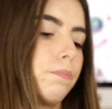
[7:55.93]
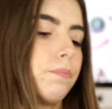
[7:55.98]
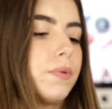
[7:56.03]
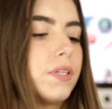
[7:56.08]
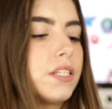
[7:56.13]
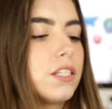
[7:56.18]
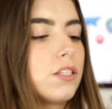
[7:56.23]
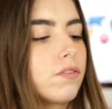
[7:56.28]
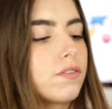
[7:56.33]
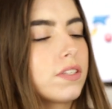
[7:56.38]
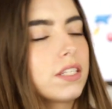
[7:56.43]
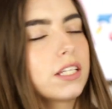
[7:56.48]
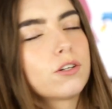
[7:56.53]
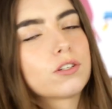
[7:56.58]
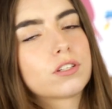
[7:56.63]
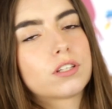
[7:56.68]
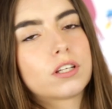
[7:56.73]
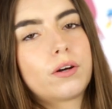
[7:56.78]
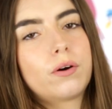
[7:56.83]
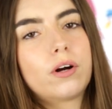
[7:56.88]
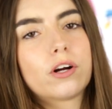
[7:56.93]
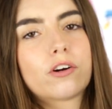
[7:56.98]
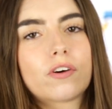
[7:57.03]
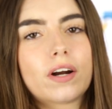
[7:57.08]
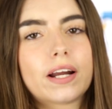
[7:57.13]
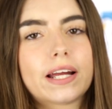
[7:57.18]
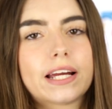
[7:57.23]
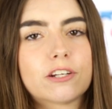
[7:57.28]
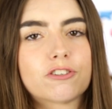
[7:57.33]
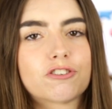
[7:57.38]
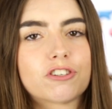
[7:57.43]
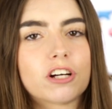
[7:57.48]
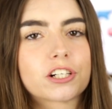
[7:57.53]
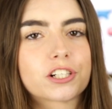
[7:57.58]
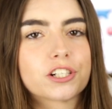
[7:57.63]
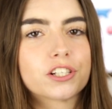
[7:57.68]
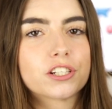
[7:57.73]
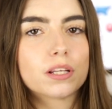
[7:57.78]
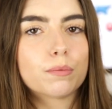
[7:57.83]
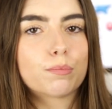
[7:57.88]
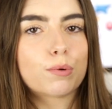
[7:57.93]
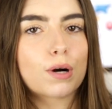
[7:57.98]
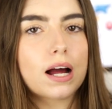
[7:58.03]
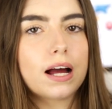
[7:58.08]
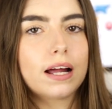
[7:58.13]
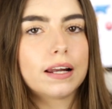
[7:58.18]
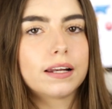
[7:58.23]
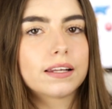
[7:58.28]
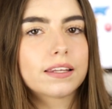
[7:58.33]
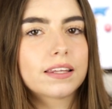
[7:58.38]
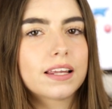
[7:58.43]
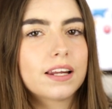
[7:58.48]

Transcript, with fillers: This is obviously also a great introduction to the brand.